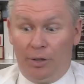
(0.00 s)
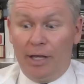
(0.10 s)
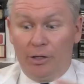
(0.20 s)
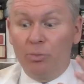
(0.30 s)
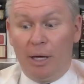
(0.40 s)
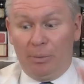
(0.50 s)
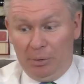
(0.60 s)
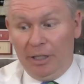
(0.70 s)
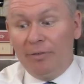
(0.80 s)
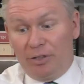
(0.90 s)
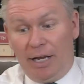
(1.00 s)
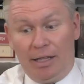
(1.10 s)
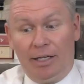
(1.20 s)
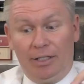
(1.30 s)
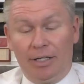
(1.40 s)
then you better believe
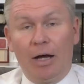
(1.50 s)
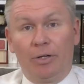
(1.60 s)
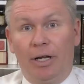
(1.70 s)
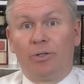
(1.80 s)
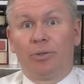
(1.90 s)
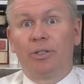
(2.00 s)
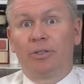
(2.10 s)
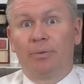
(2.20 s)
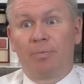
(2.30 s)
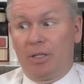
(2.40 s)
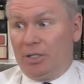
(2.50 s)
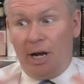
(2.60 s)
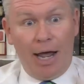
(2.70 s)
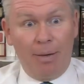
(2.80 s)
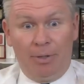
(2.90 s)
sailing is now dangerous and the
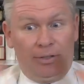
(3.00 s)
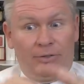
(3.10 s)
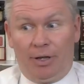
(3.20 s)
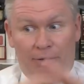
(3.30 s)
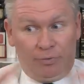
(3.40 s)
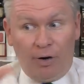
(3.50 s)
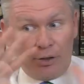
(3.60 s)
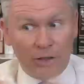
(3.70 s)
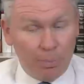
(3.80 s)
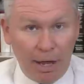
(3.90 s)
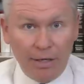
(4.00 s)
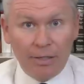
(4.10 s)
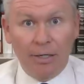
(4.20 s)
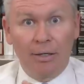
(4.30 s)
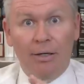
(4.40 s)
time is, is far spent.